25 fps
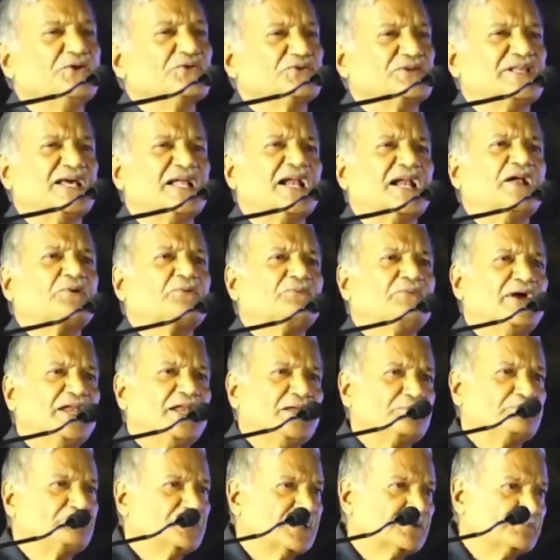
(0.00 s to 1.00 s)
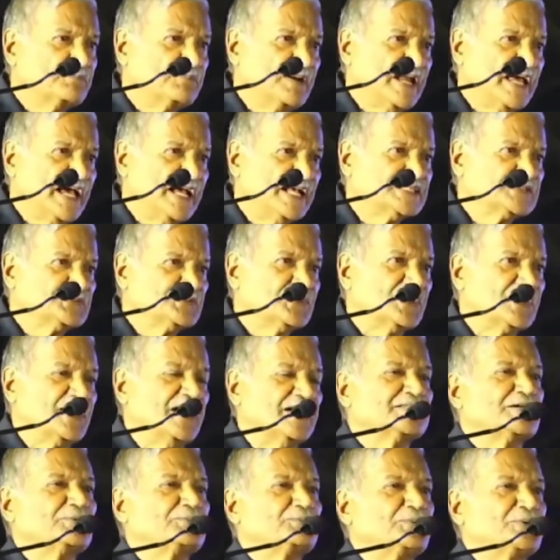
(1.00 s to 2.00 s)
So there are very big plans for
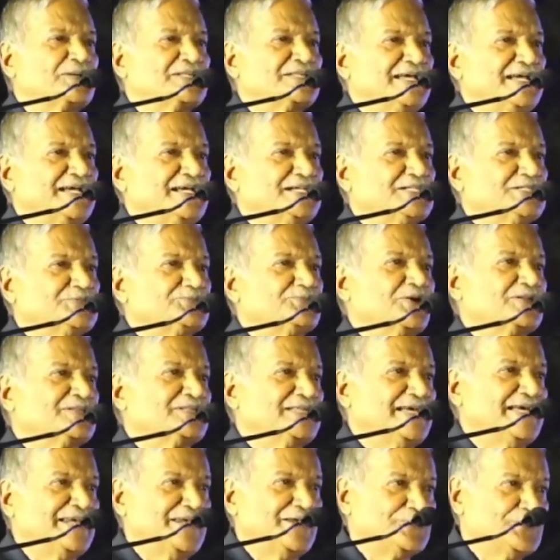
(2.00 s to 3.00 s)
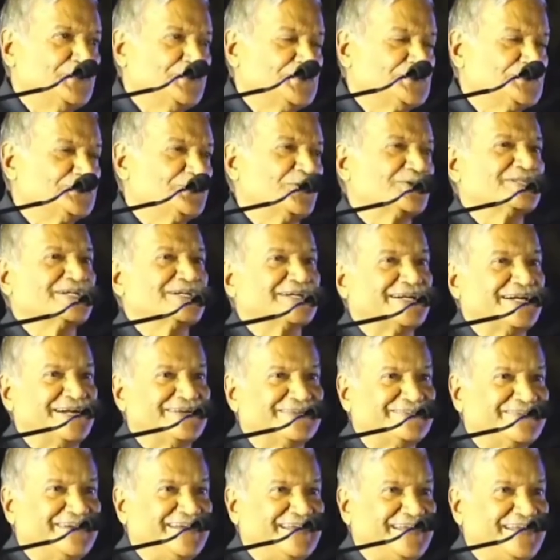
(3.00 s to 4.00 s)
Andhra Pradesh, for Telugus, for the
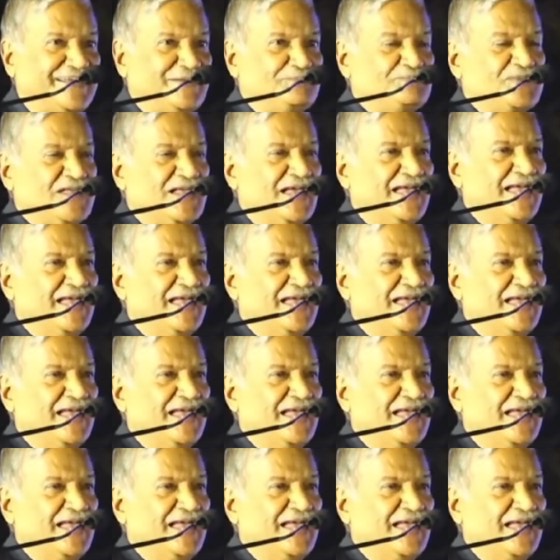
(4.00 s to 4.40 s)
country,